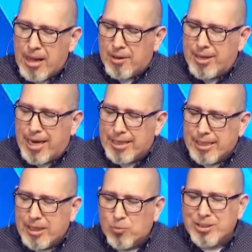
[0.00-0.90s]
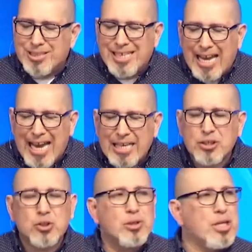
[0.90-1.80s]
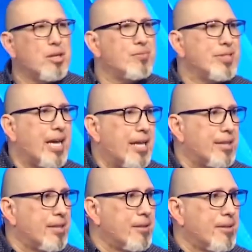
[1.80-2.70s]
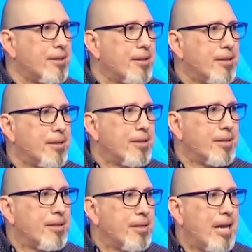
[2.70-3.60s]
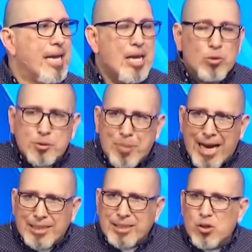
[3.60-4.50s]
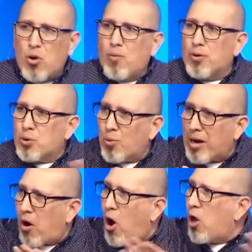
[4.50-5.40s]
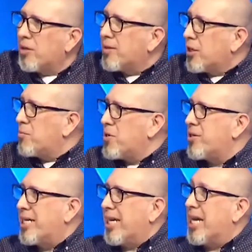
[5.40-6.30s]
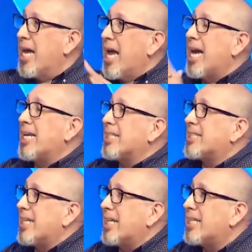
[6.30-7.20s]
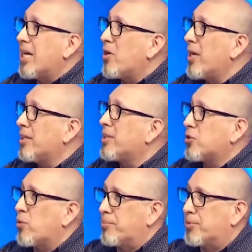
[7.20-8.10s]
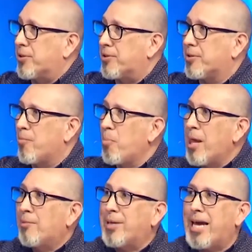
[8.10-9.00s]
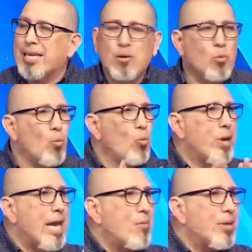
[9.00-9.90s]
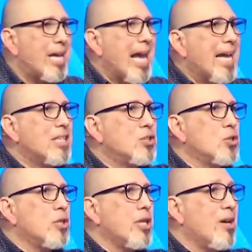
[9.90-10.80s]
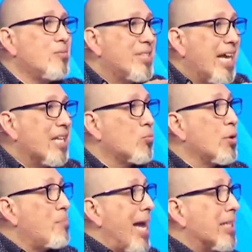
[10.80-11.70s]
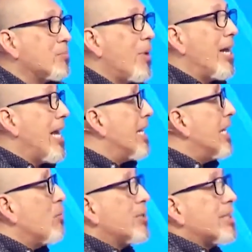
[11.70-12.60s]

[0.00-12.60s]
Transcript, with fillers: that it was the angel of death. And he was passing over throughout all of the community. And it said there in the scriptures that whenever the angel of death would pass by and he would